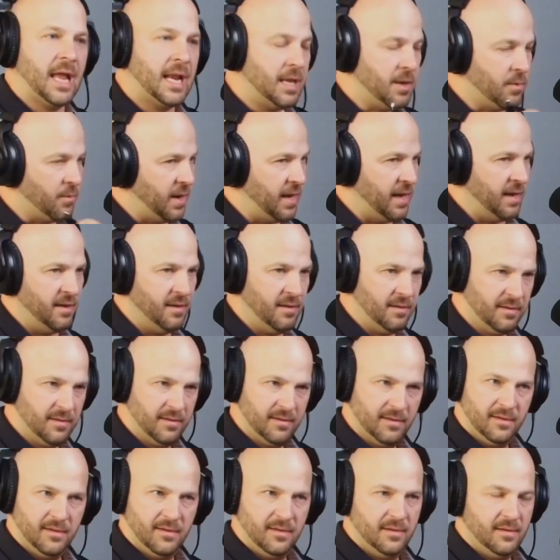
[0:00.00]
anyway
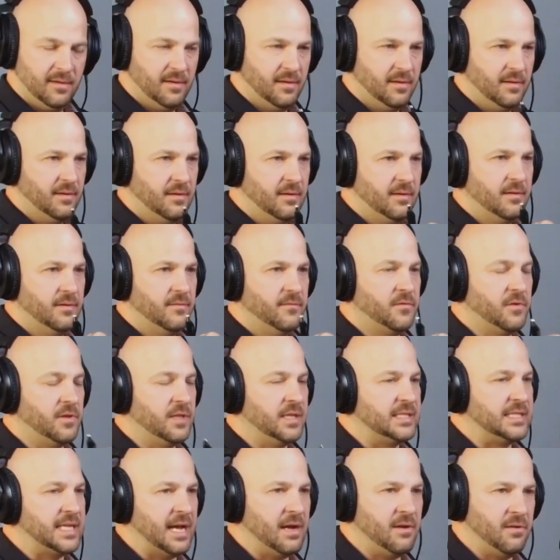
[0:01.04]

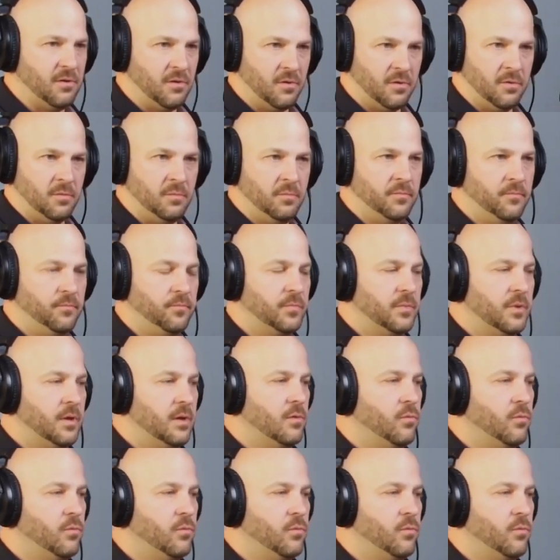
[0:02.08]
for the townhome.